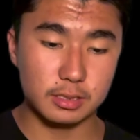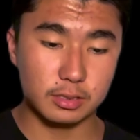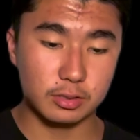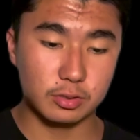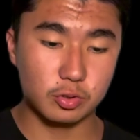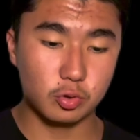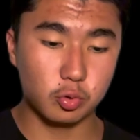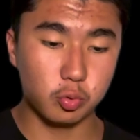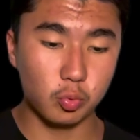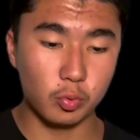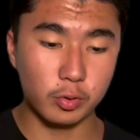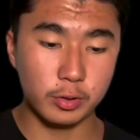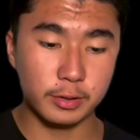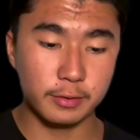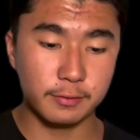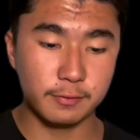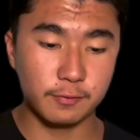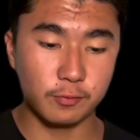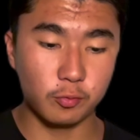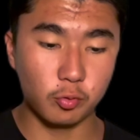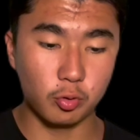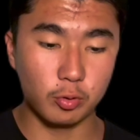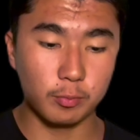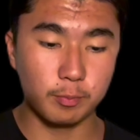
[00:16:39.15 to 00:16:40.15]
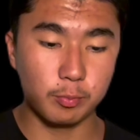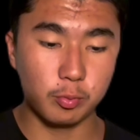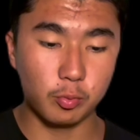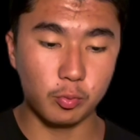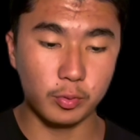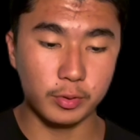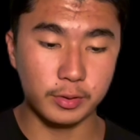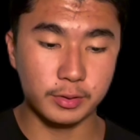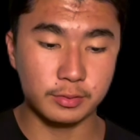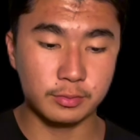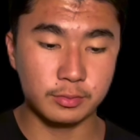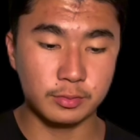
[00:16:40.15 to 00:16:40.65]

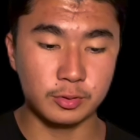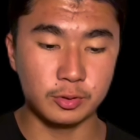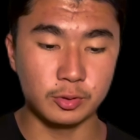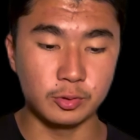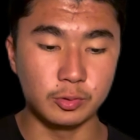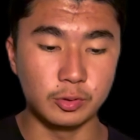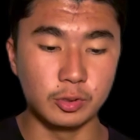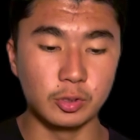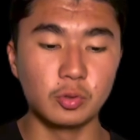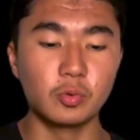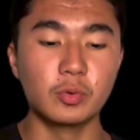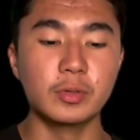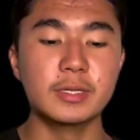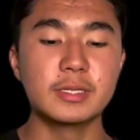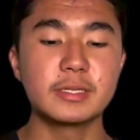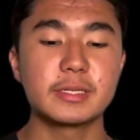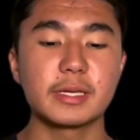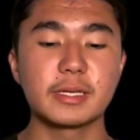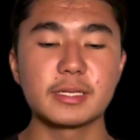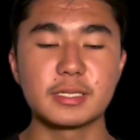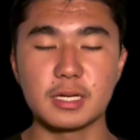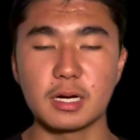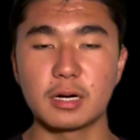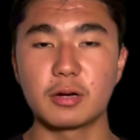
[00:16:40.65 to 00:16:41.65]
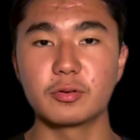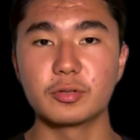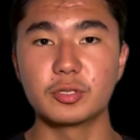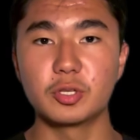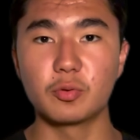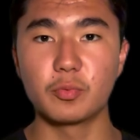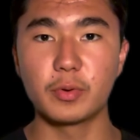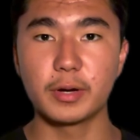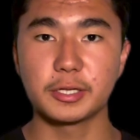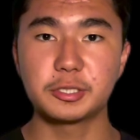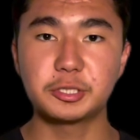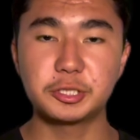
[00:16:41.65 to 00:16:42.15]
24.2 degrees as our
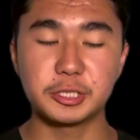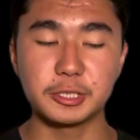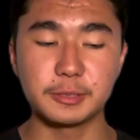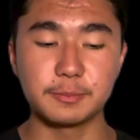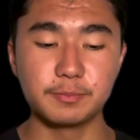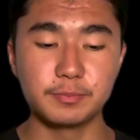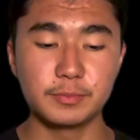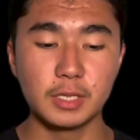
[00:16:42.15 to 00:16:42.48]
direction.